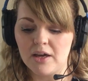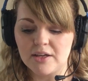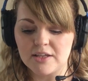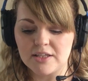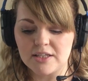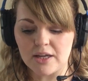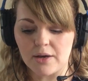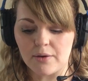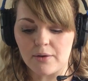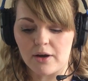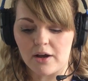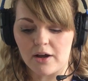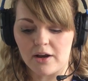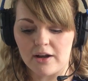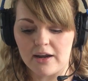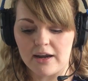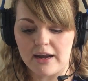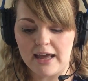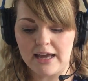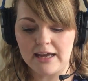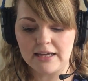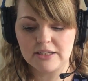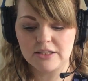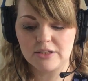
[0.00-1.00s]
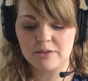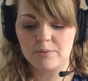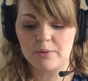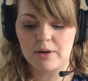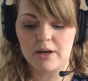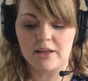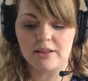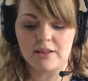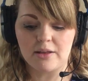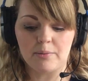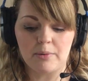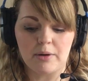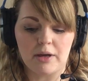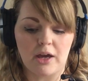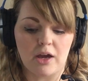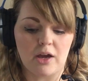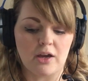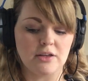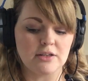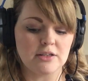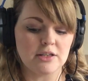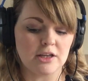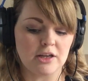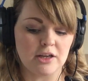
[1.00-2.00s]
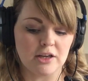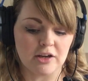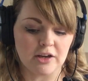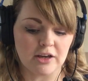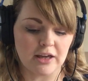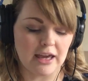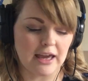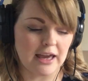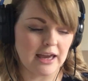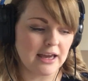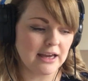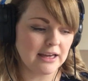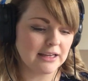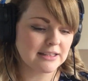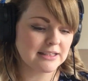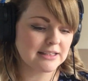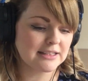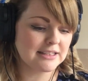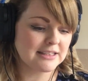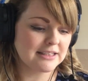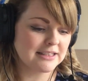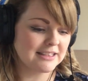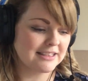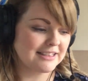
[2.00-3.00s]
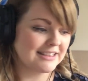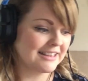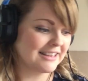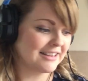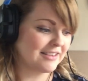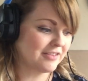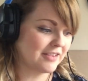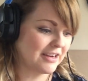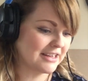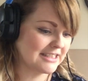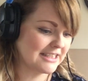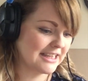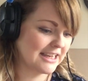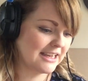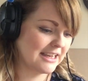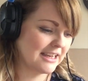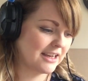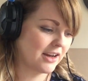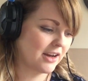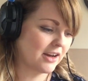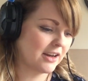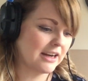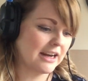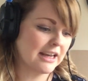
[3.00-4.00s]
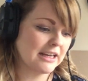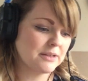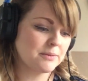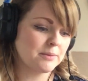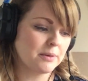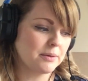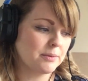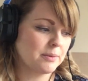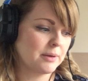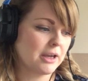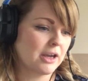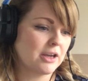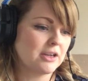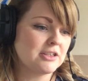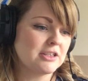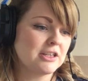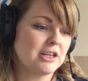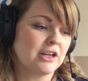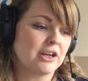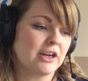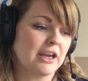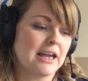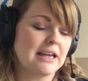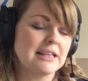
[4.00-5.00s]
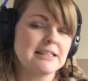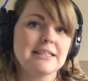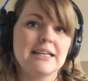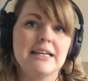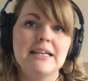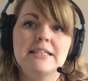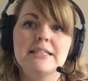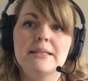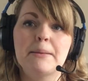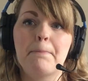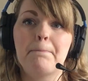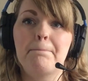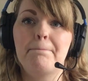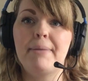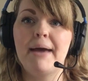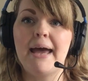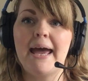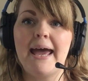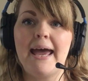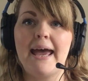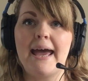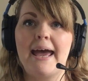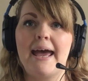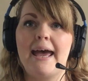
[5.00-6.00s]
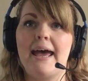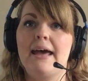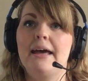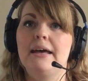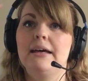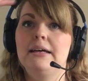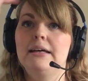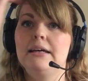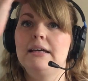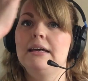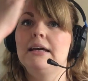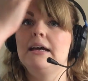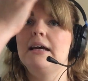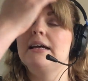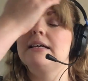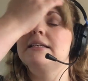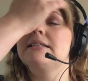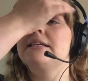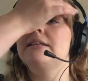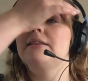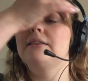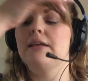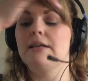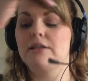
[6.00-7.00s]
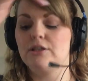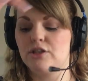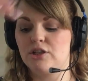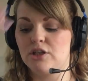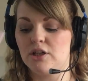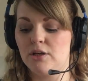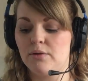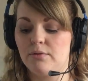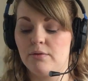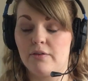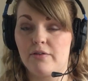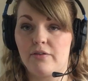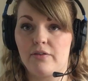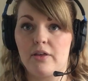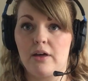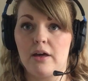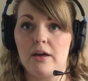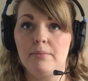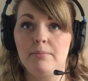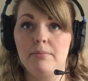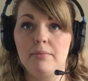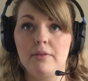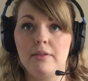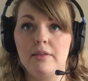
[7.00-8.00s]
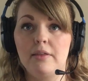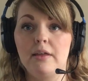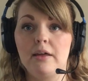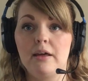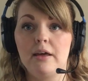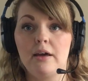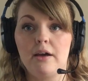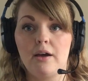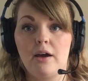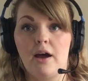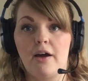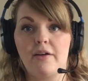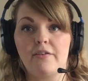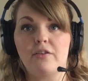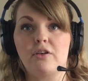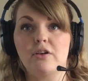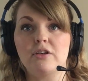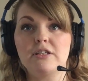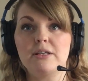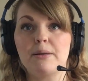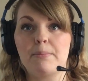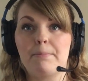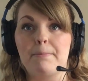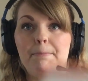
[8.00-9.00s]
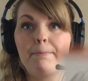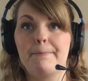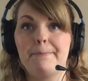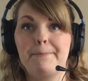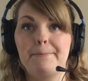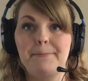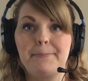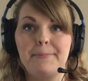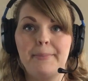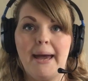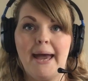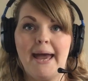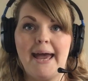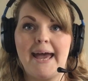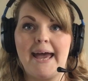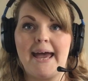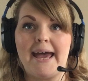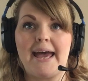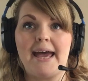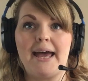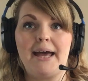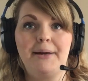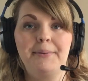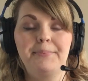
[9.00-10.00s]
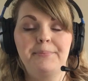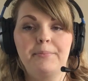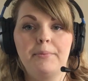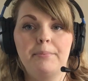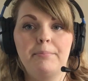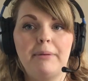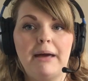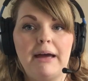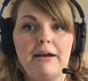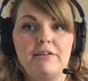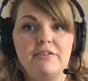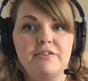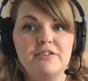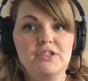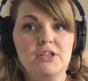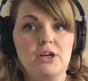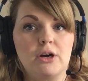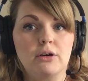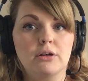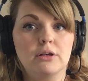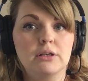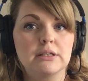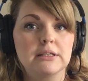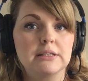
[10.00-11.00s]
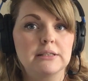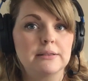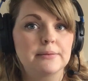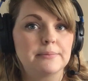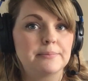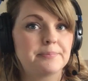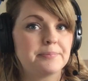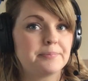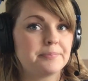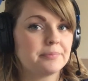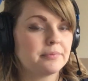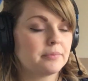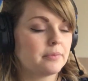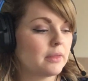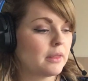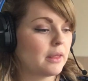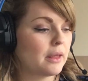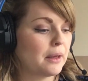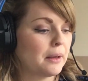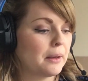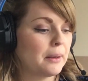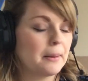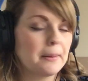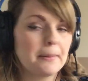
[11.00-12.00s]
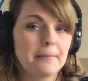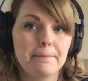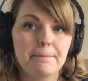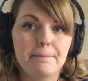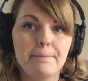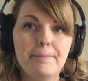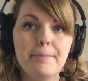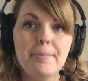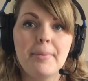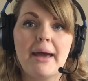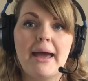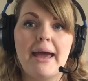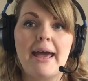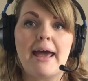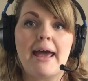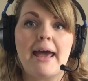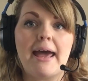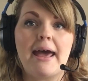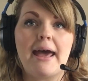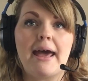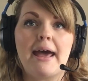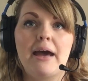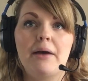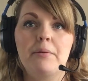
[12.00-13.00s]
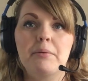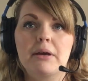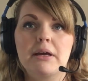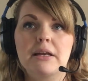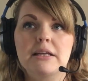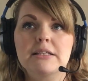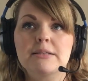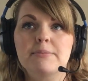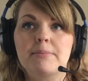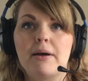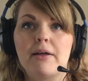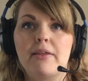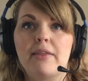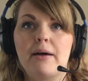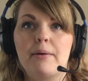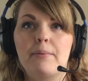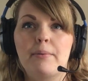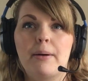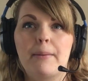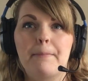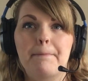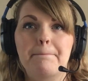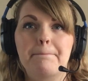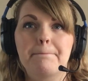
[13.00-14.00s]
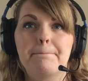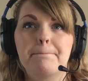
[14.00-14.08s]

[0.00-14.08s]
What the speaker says: So our next word that we're going to look at, ready? Our next word we're going to look at is pair, as in there's two of them. I've got a pair of socks. Pair. How are we going to spell that one?